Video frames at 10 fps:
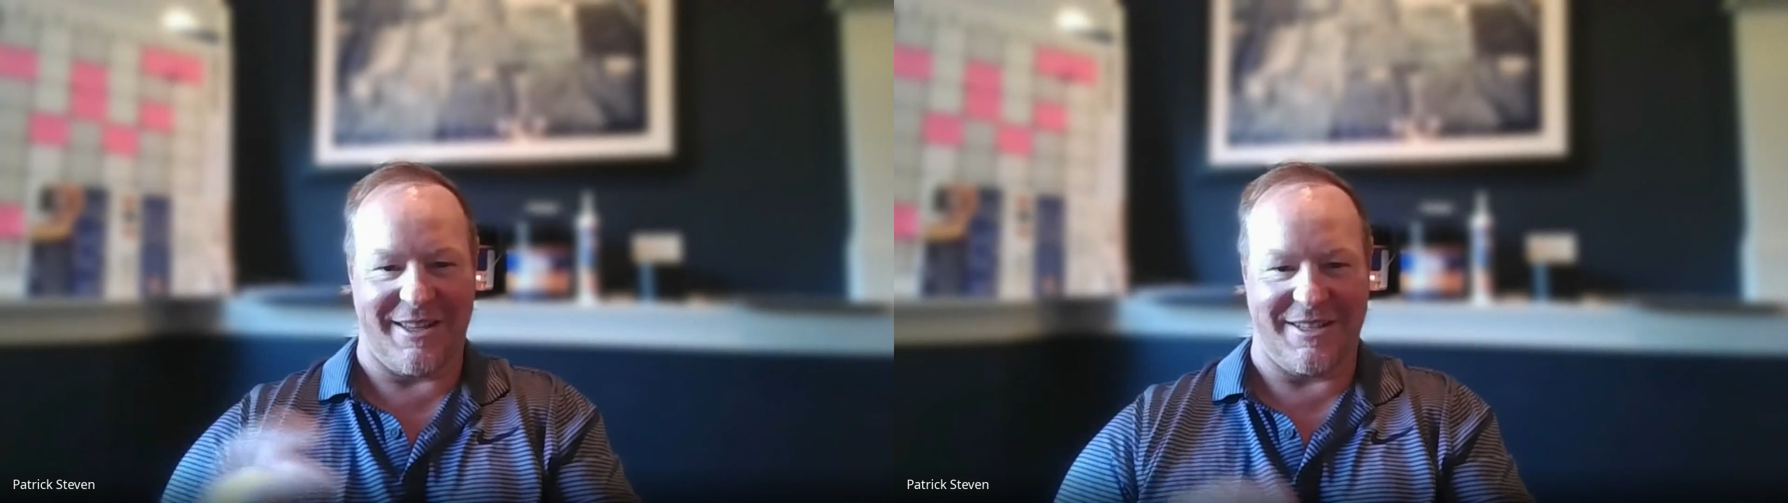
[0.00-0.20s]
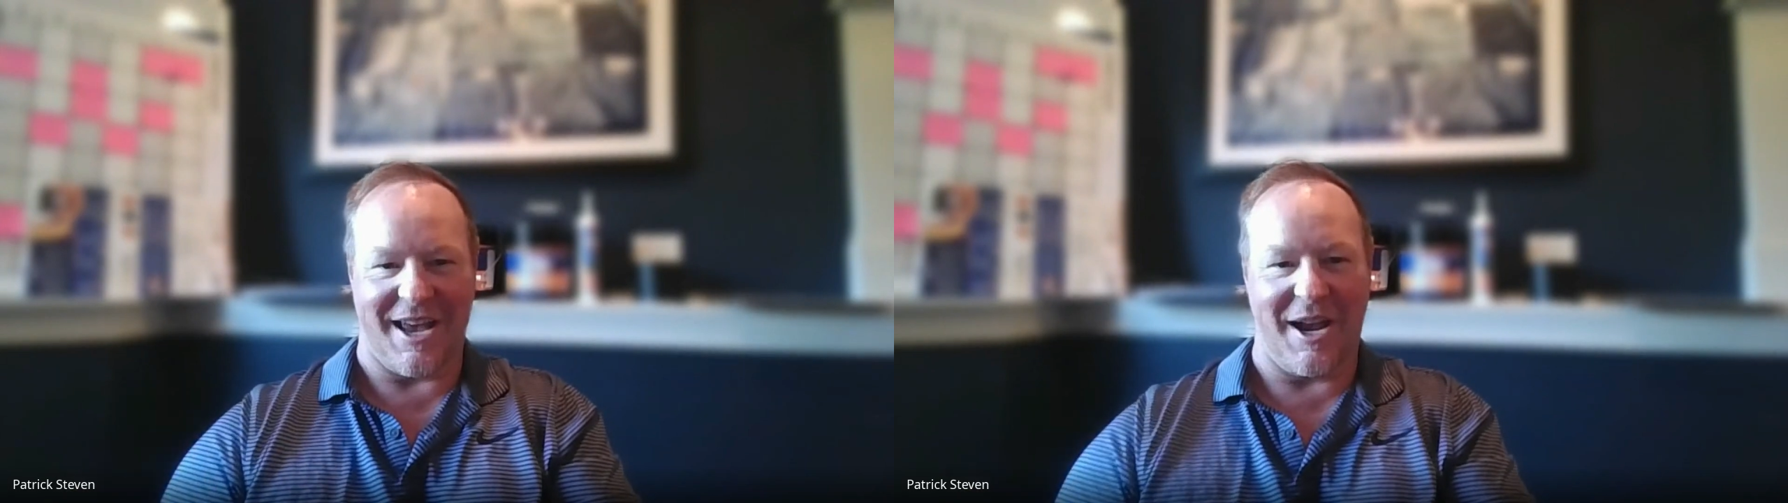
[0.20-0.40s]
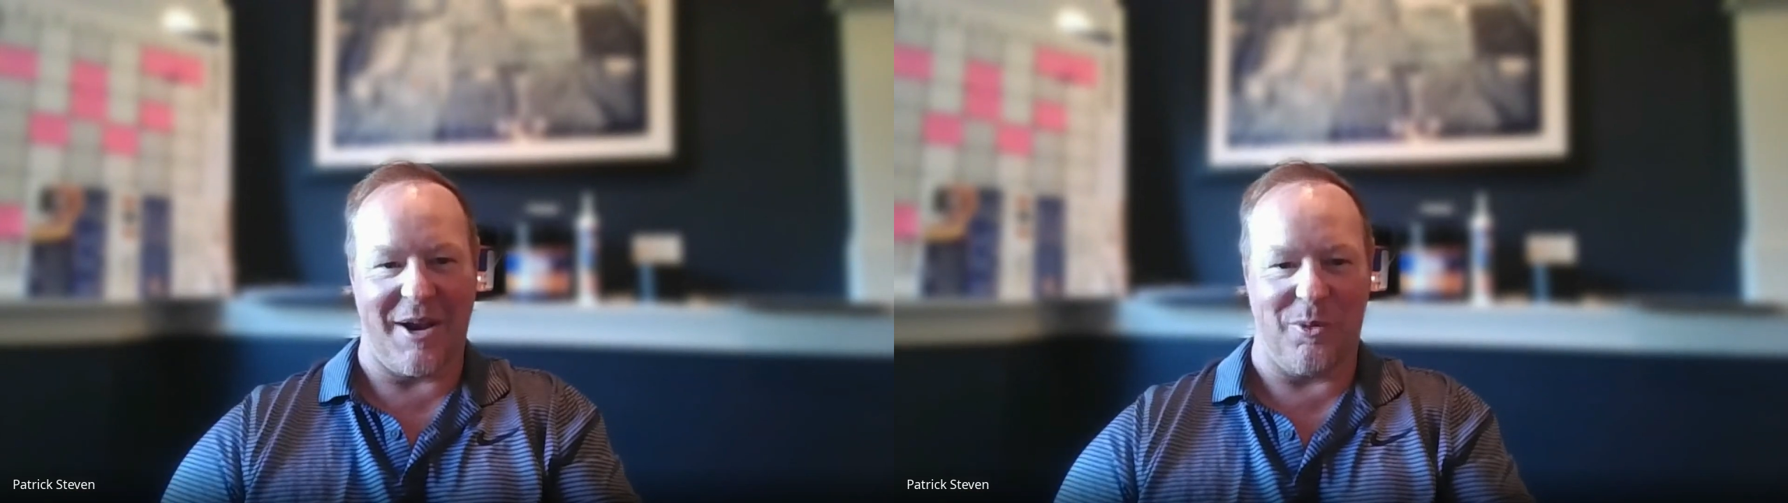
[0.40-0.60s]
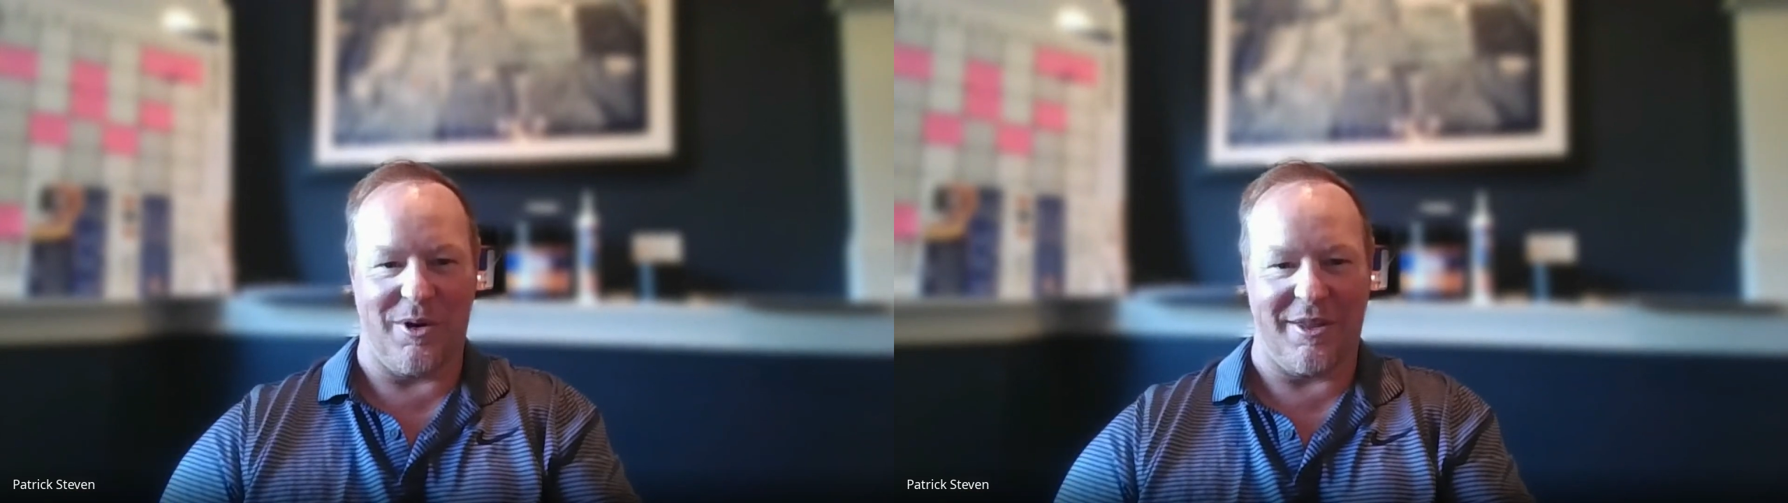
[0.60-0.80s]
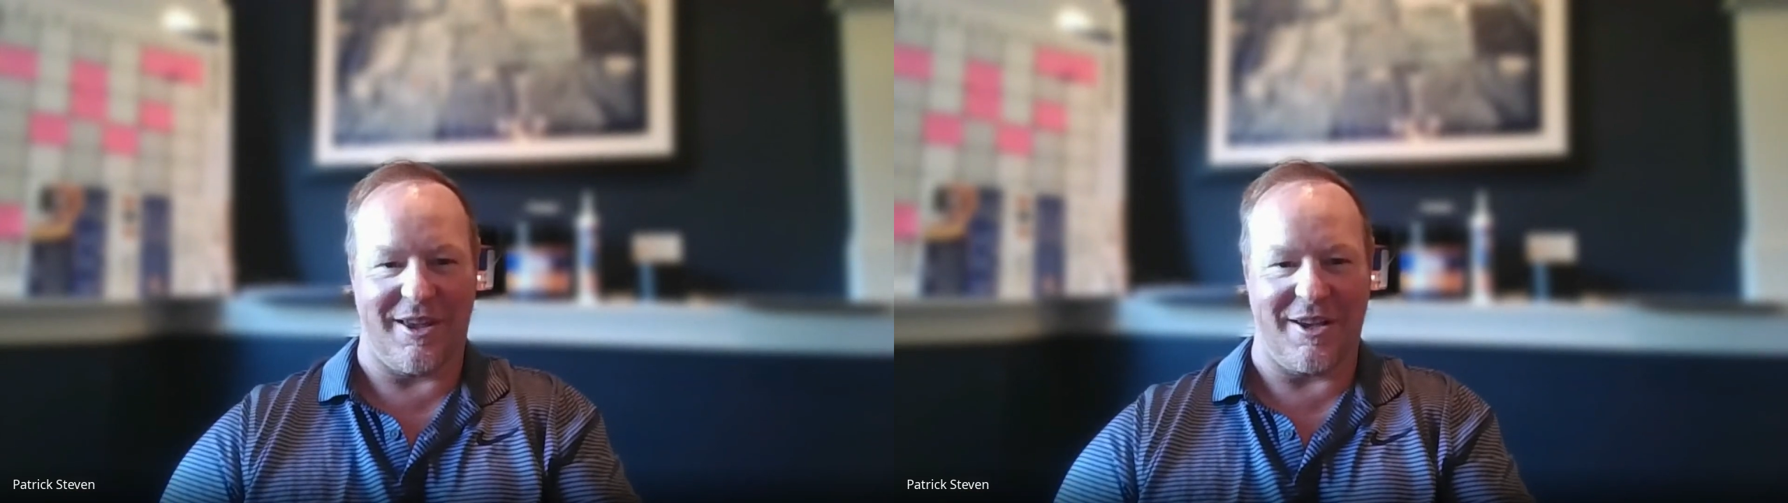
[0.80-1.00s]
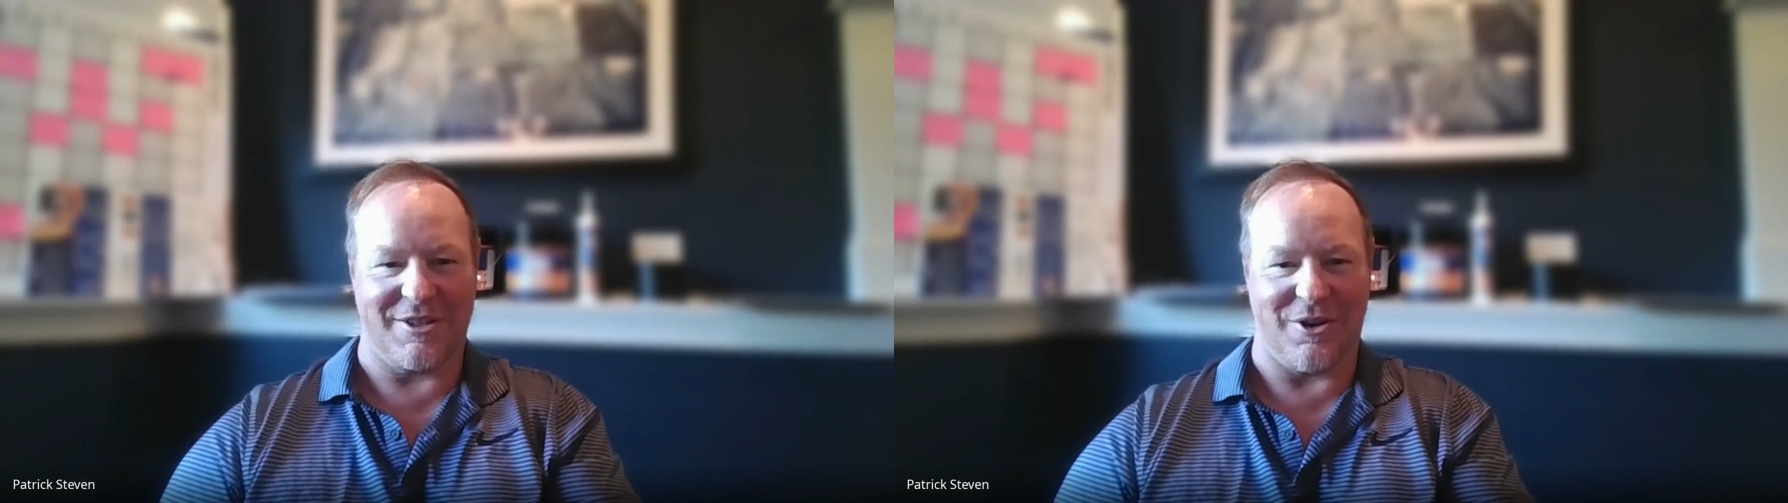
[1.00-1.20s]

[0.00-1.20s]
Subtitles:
time with us